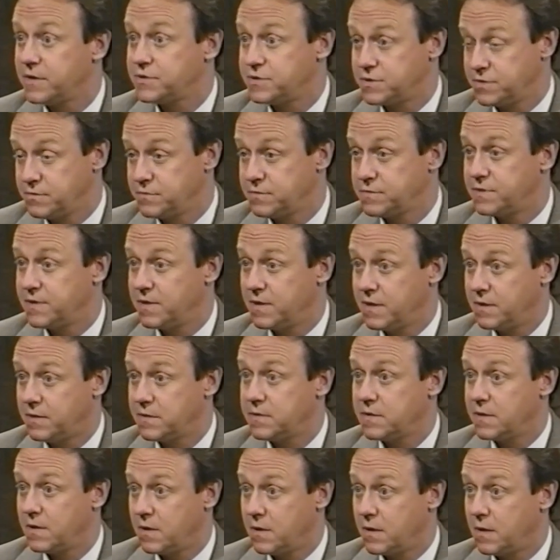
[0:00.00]
issues
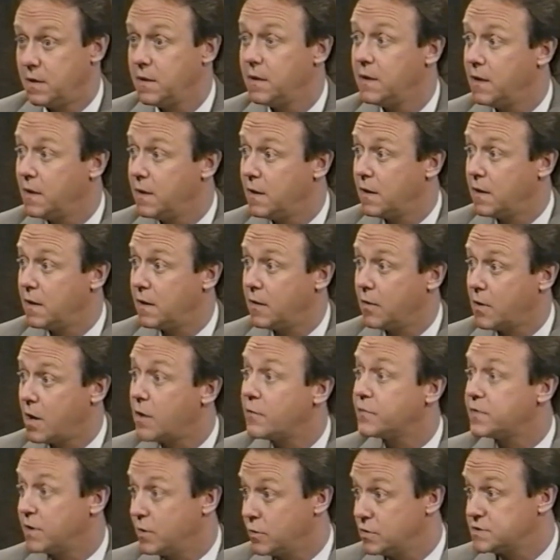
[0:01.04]
that are
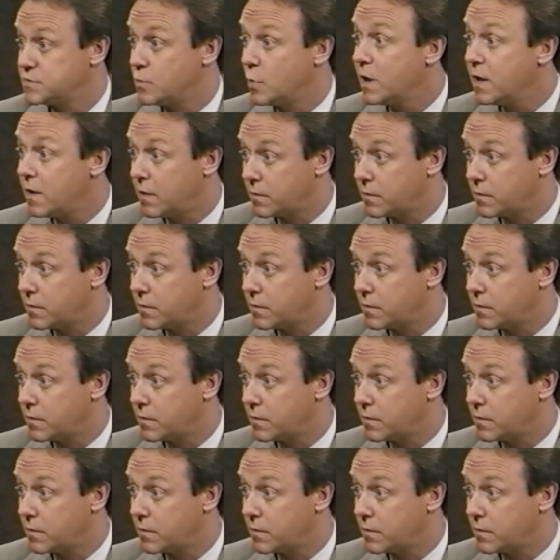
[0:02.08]
out there as well.